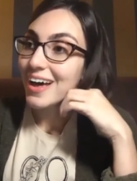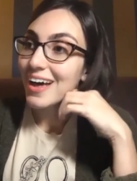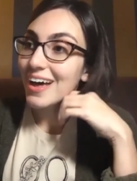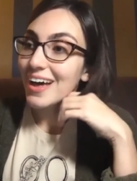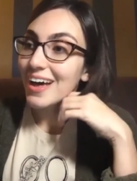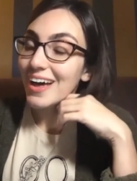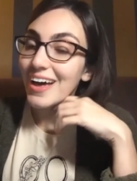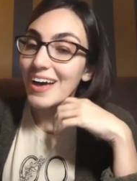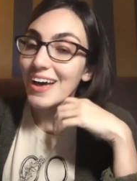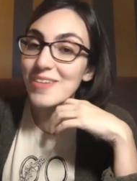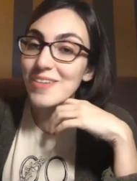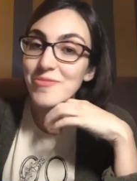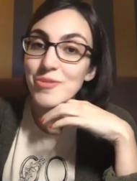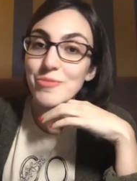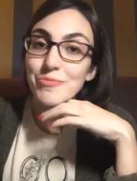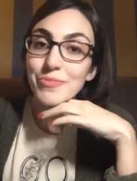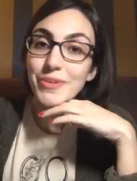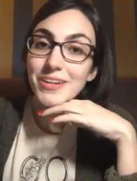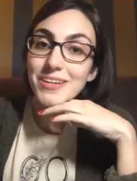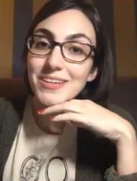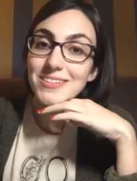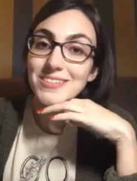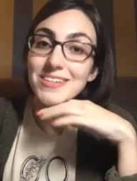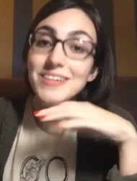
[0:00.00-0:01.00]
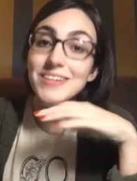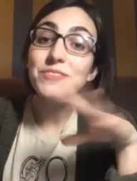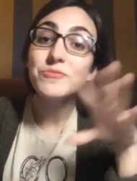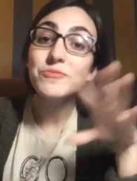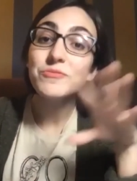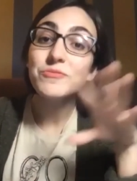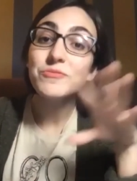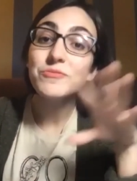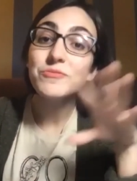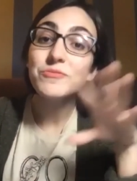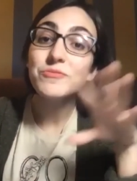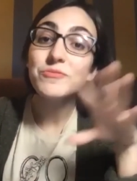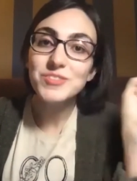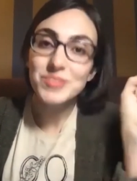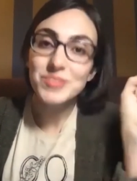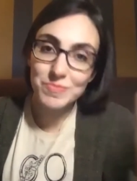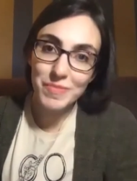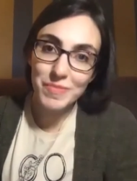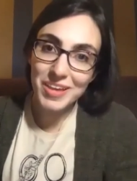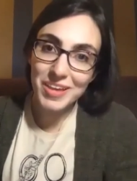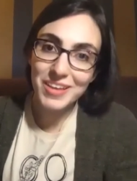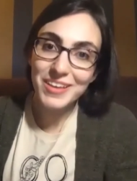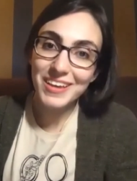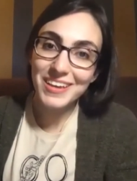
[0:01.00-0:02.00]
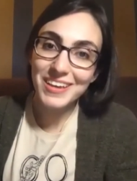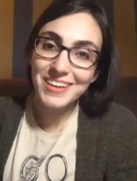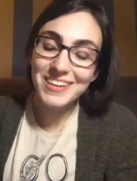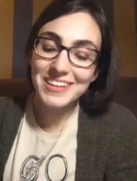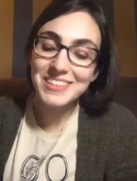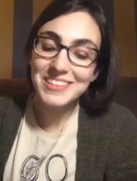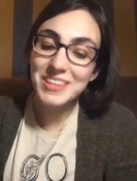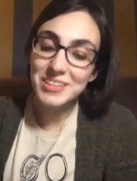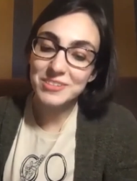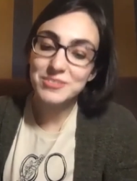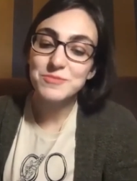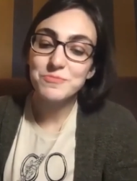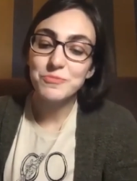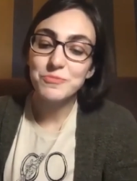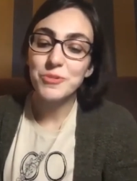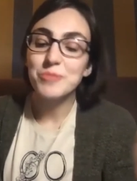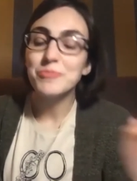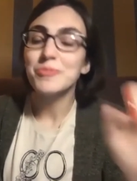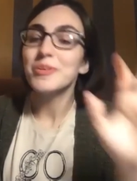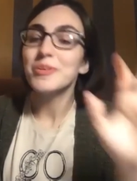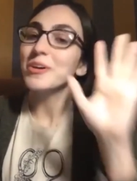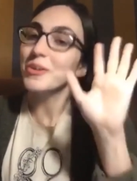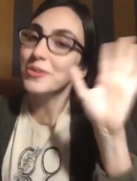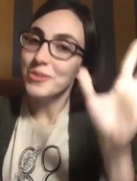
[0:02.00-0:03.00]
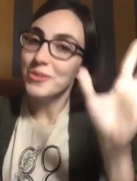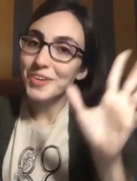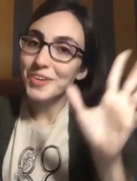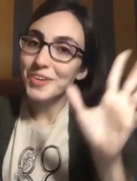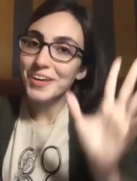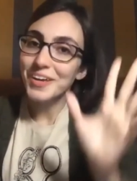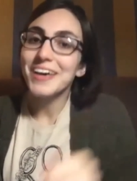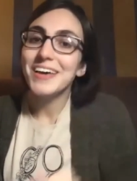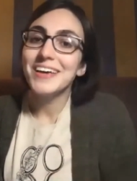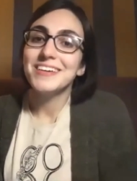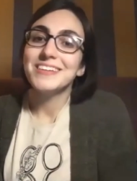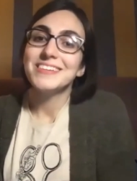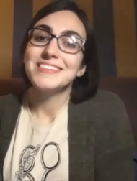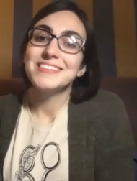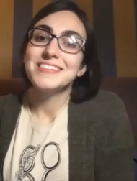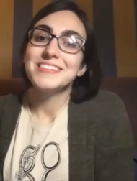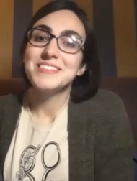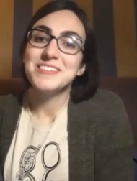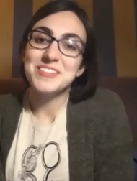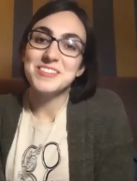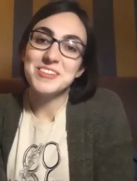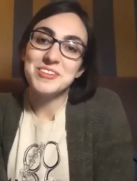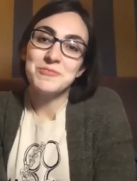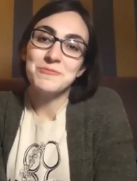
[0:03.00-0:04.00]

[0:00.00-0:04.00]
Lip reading: everybody is like, Rebecca, just make it at this point. I'm like, okay. So